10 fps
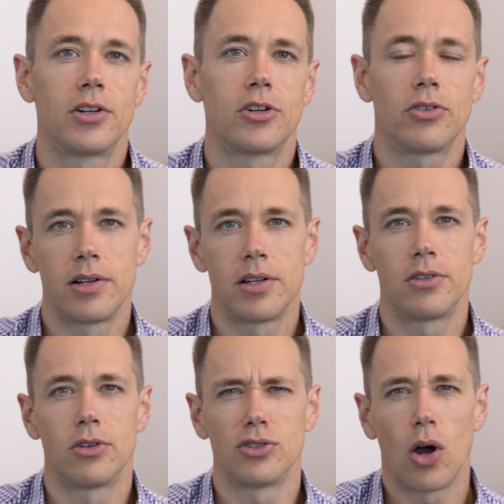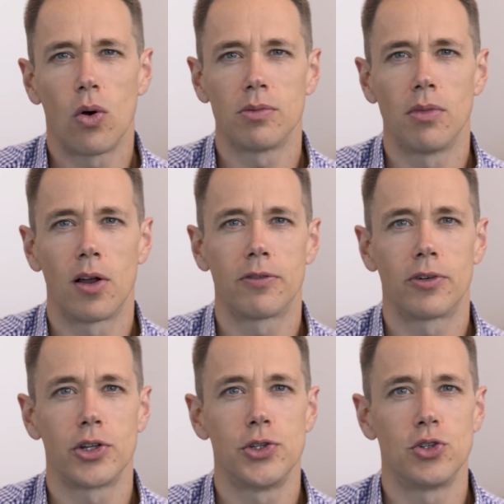credit or a token model
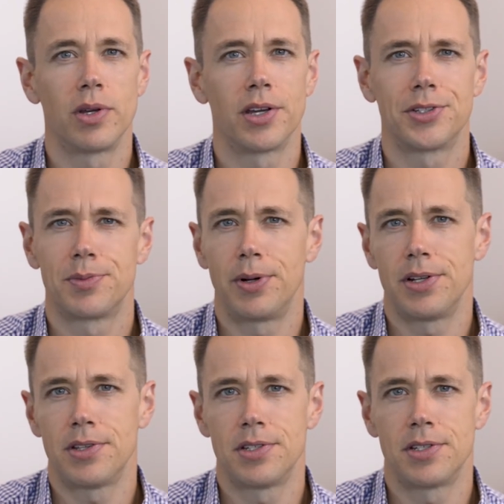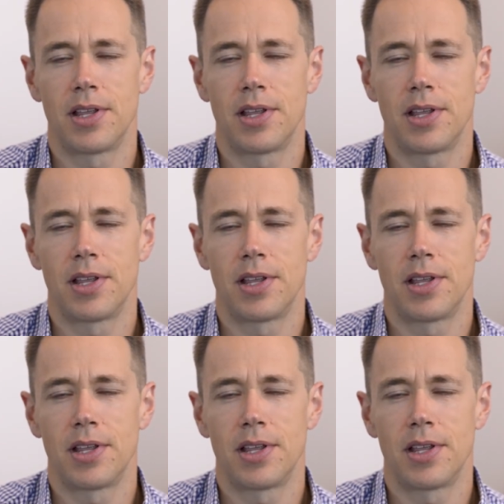for consuming experiences